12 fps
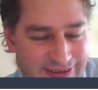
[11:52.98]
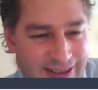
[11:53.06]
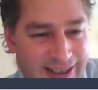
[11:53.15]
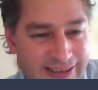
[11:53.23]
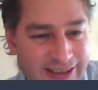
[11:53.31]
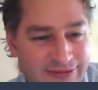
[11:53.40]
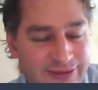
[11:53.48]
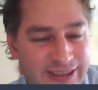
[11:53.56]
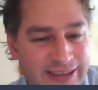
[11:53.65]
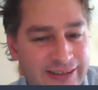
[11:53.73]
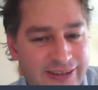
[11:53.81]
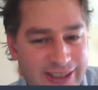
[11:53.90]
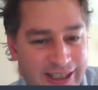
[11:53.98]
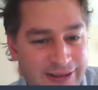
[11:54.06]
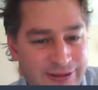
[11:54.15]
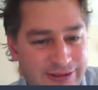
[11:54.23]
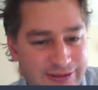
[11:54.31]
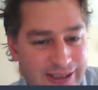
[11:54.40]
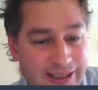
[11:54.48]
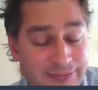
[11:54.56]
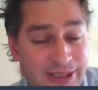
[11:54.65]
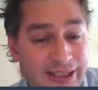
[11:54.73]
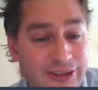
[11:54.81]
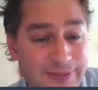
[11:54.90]
I don't think so. I
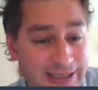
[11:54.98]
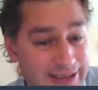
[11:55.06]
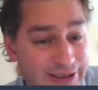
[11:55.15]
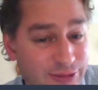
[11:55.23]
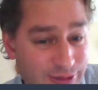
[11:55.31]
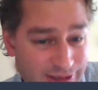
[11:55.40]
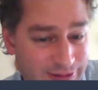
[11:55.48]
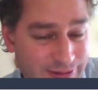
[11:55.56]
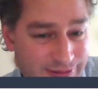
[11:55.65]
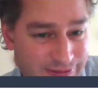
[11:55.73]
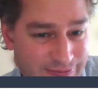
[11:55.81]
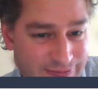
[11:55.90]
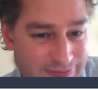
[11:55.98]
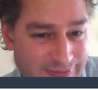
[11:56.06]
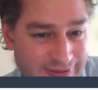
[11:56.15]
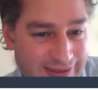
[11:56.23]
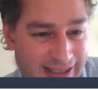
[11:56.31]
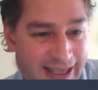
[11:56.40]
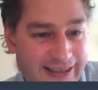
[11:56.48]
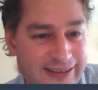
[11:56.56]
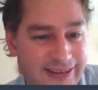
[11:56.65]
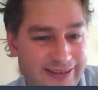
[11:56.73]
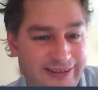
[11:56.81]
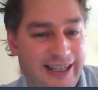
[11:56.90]
mean, I speak the truth.
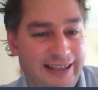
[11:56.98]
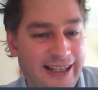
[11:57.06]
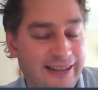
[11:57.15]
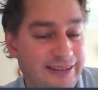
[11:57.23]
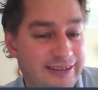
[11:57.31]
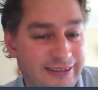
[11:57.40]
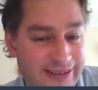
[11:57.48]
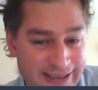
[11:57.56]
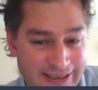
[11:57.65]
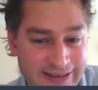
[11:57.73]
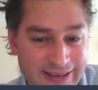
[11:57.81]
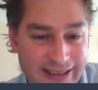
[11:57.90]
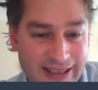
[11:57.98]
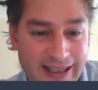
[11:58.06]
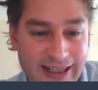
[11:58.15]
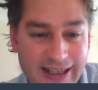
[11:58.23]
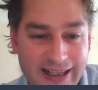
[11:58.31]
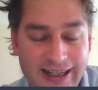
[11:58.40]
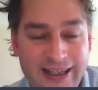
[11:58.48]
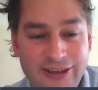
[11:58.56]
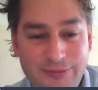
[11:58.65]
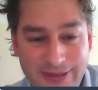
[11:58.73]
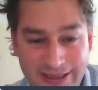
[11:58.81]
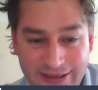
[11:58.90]
That's that. That's the thing. I
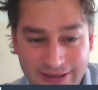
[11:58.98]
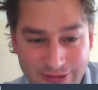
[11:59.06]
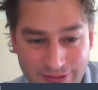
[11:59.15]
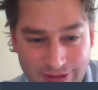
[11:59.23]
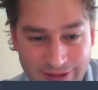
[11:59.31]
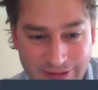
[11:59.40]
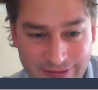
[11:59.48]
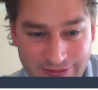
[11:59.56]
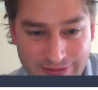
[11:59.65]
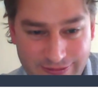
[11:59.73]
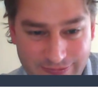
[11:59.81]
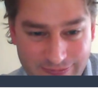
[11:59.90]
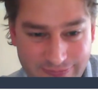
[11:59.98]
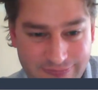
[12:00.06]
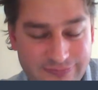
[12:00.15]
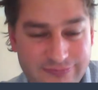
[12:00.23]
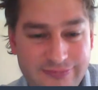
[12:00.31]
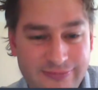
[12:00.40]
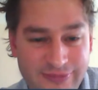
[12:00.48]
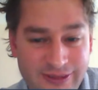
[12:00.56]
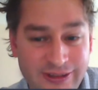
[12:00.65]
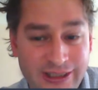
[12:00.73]
speak the truth. You